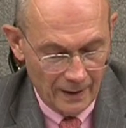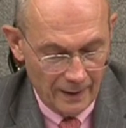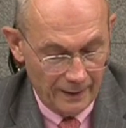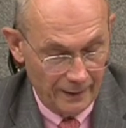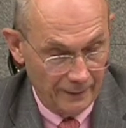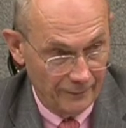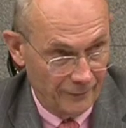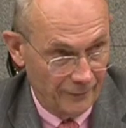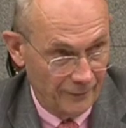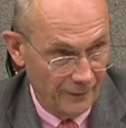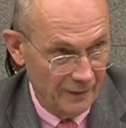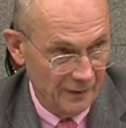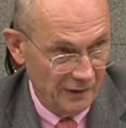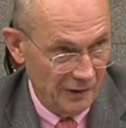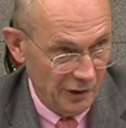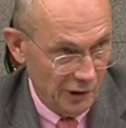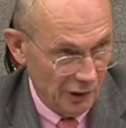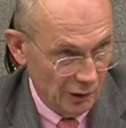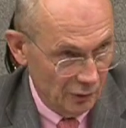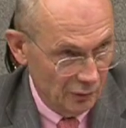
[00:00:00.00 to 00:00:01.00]
And if
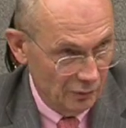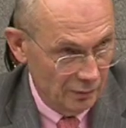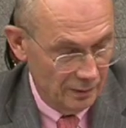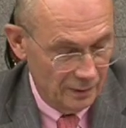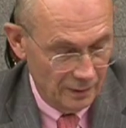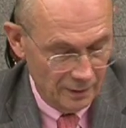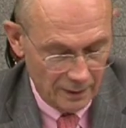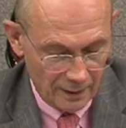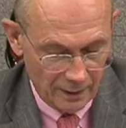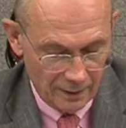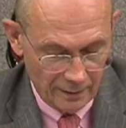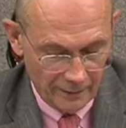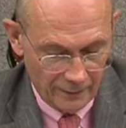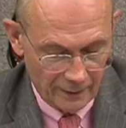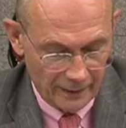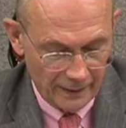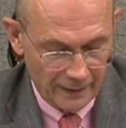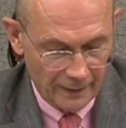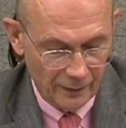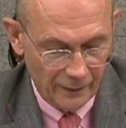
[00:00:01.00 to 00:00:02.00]
you, uh,
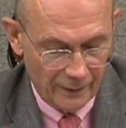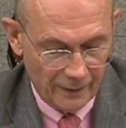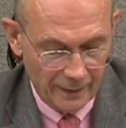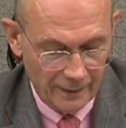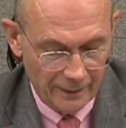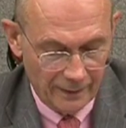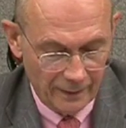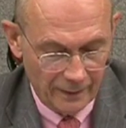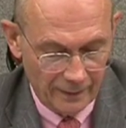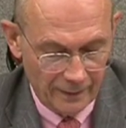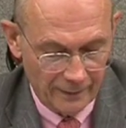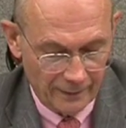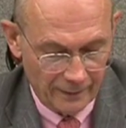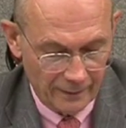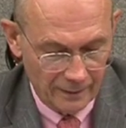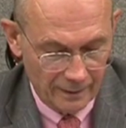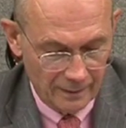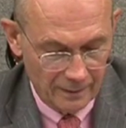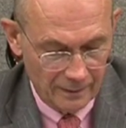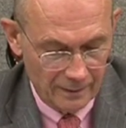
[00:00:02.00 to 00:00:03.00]
the negotiators,
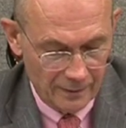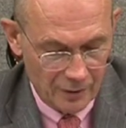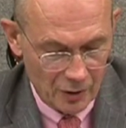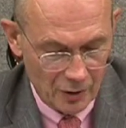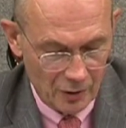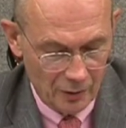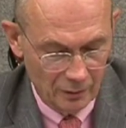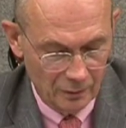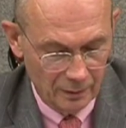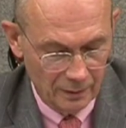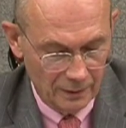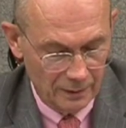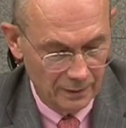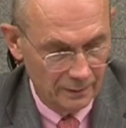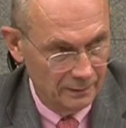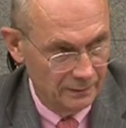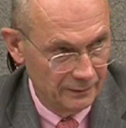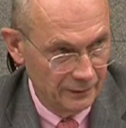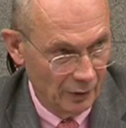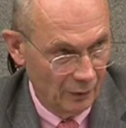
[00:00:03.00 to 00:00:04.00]
uh, show
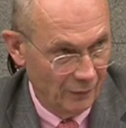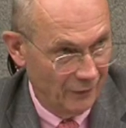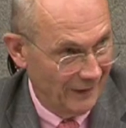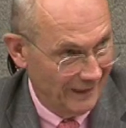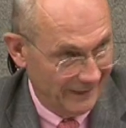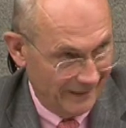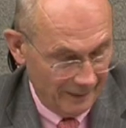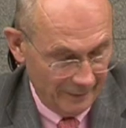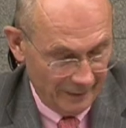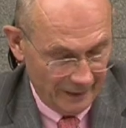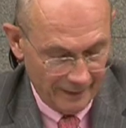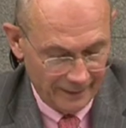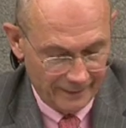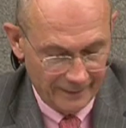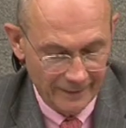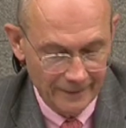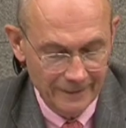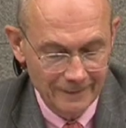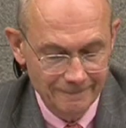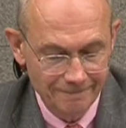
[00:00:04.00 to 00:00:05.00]
uh, no
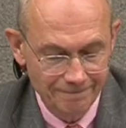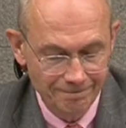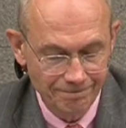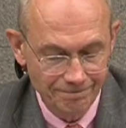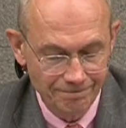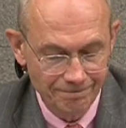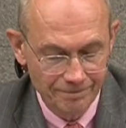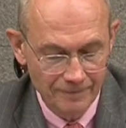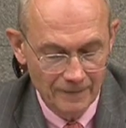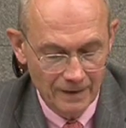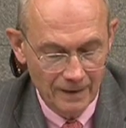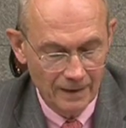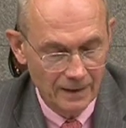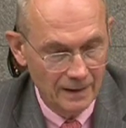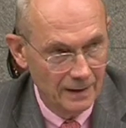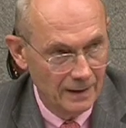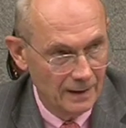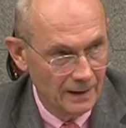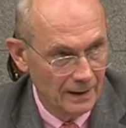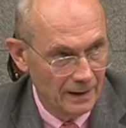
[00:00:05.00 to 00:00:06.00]
flexibility
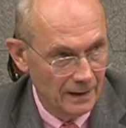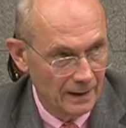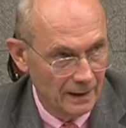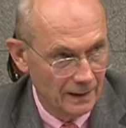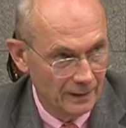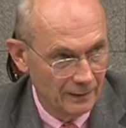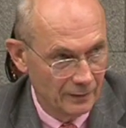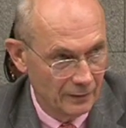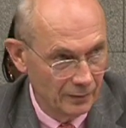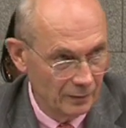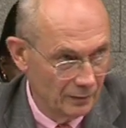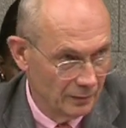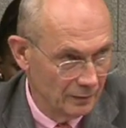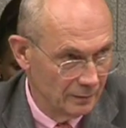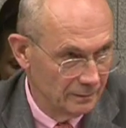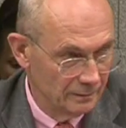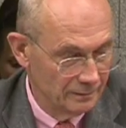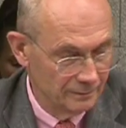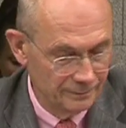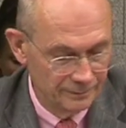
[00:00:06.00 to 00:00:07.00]
uh,
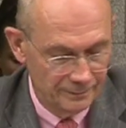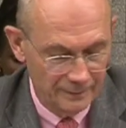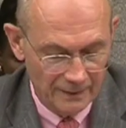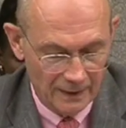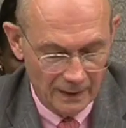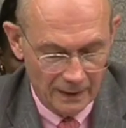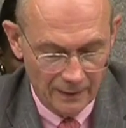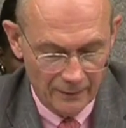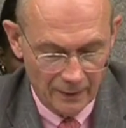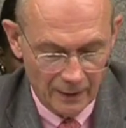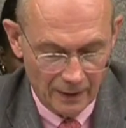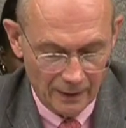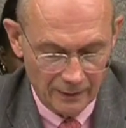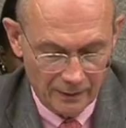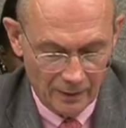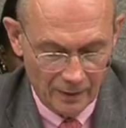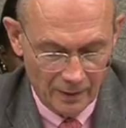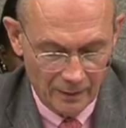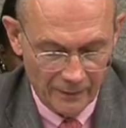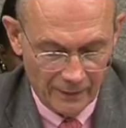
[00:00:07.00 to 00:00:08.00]
to deliver
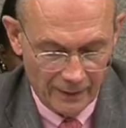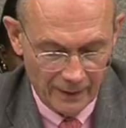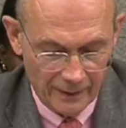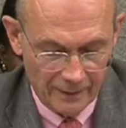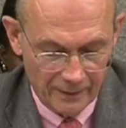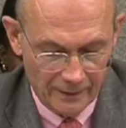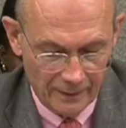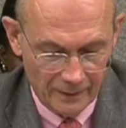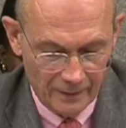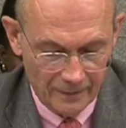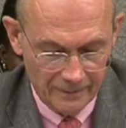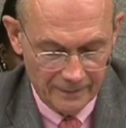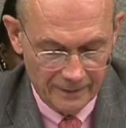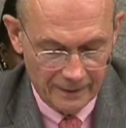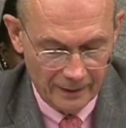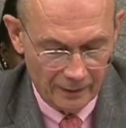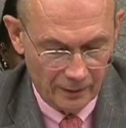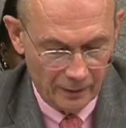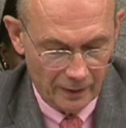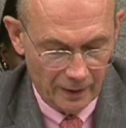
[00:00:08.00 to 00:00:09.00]
outcomes that uh,
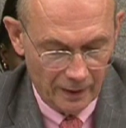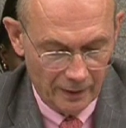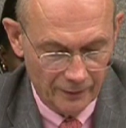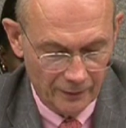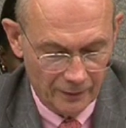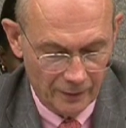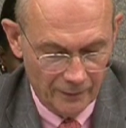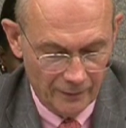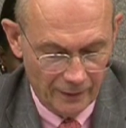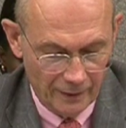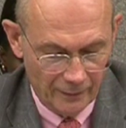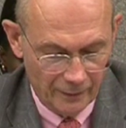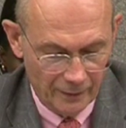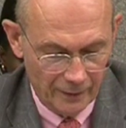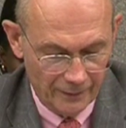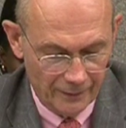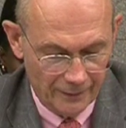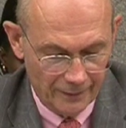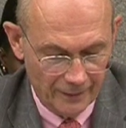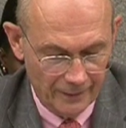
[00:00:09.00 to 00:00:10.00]
take account of
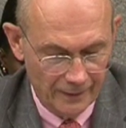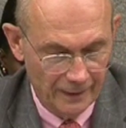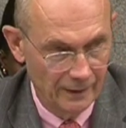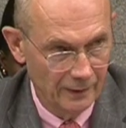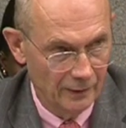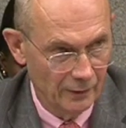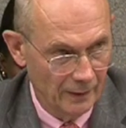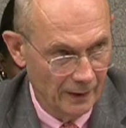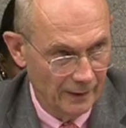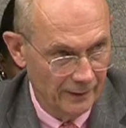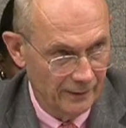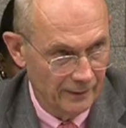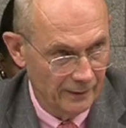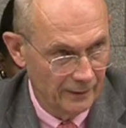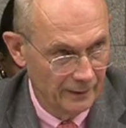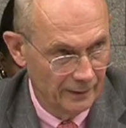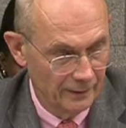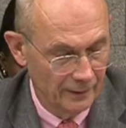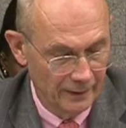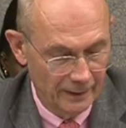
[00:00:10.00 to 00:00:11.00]
different uh,
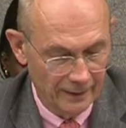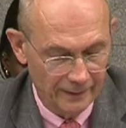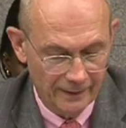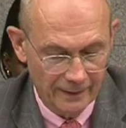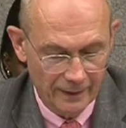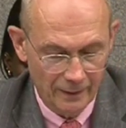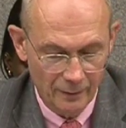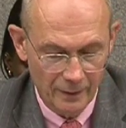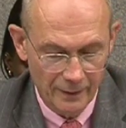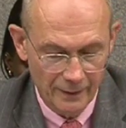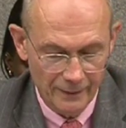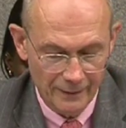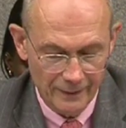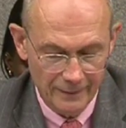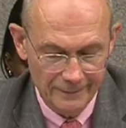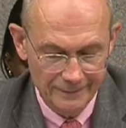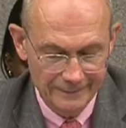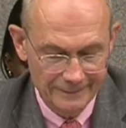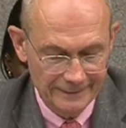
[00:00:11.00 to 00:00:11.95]
interests in the next hours,